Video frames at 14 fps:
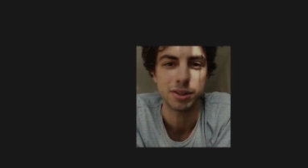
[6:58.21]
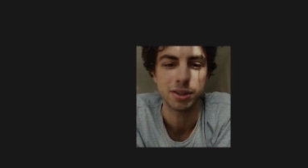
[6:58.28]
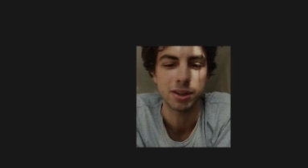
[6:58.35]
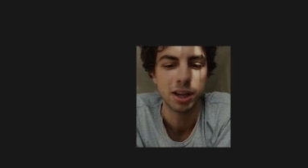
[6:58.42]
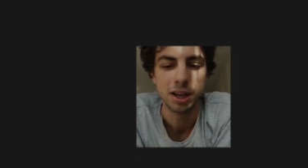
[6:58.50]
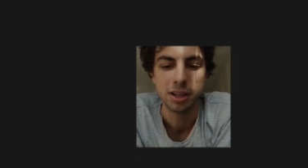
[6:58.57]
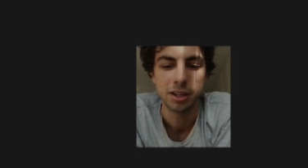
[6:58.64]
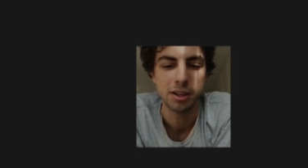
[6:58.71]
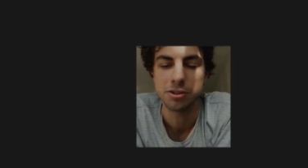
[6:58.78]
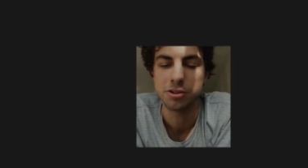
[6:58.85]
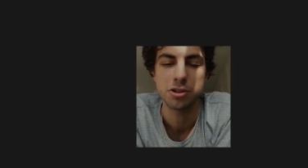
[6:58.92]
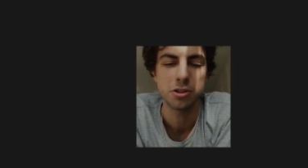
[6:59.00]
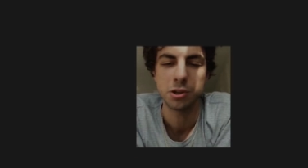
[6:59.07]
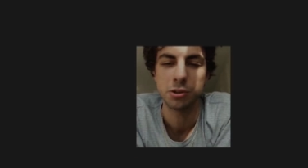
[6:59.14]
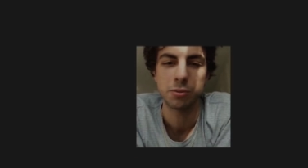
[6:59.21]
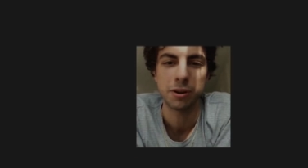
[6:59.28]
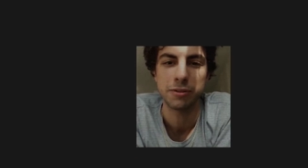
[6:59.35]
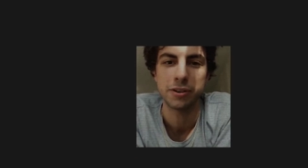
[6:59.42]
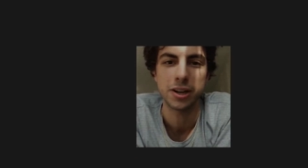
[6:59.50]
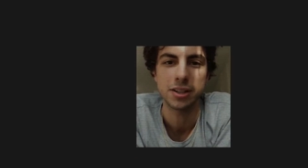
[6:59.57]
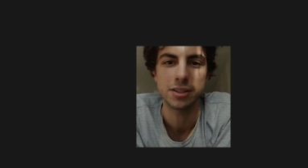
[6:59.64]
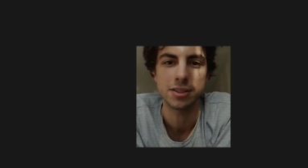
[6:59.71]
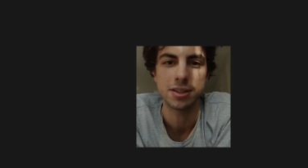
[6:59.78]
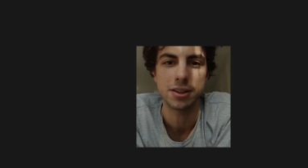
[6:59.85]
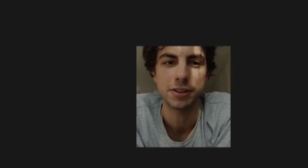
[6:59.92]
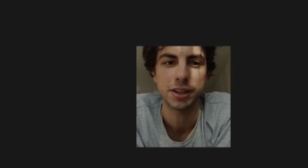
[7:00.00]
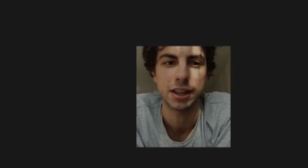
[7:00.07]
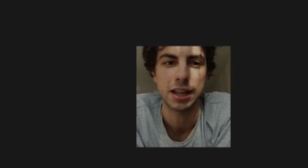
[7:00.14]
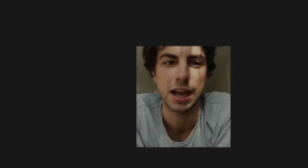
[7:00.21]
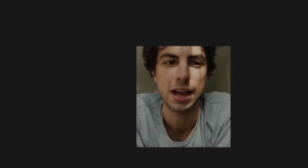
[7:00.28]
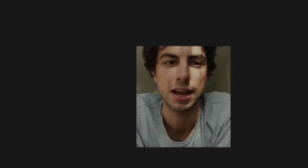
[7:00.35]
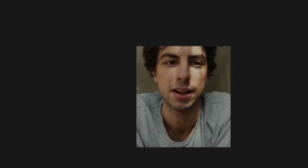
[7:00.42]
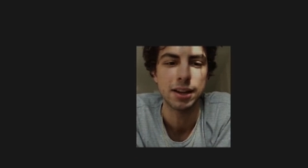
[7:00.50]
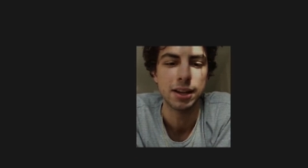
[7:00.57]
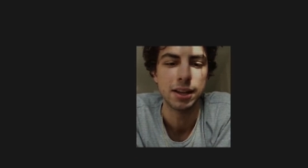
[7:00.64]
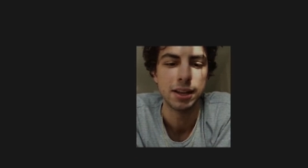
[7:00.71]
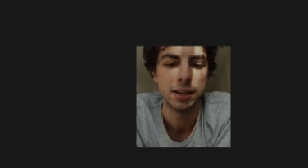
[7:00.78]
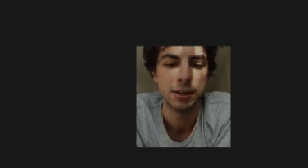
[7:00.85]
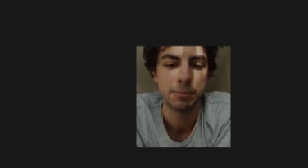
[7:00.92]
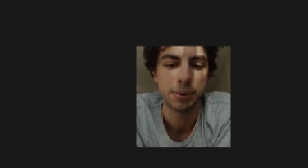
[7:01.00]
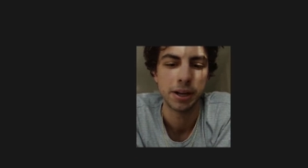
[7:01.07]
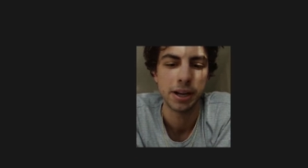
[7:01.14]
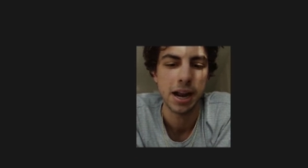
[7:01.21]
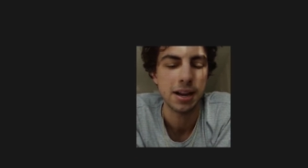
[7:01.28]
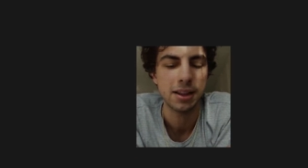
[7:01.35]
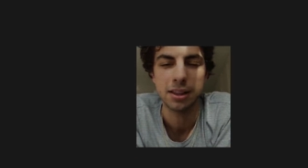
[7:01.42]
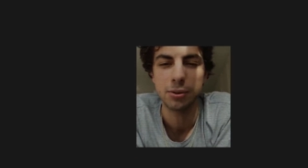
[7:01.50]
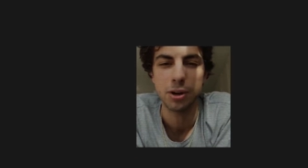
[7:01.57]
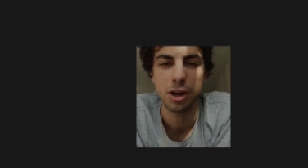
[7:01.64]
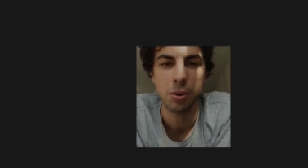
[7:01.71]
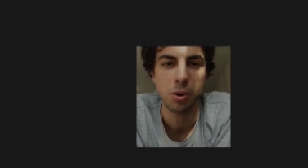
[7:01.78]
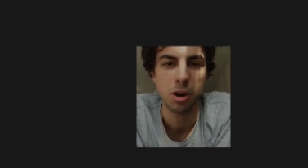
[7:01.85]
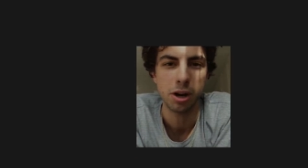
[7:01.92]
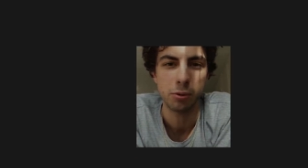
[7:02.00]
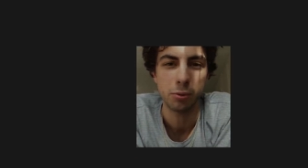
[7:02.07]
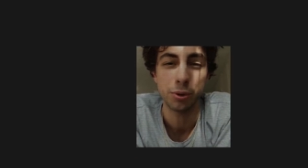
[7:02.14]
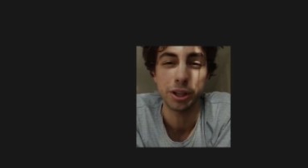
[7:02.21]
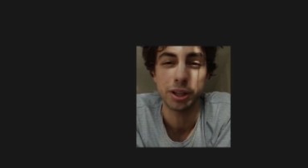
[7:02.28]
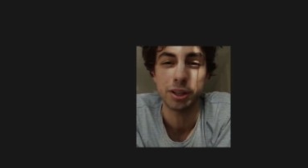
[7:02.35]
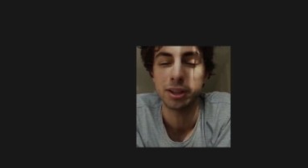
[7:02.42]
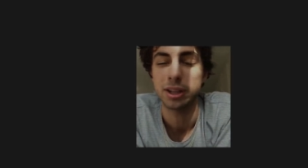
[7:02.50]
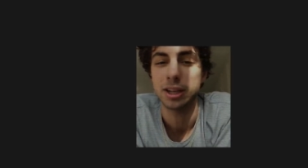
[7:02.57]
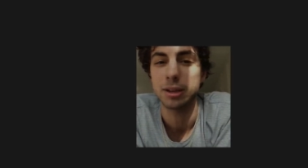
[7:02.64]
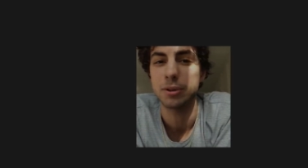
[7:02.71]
or, you know, just shooting with my friends, stuff like that. But anything where I want a really clean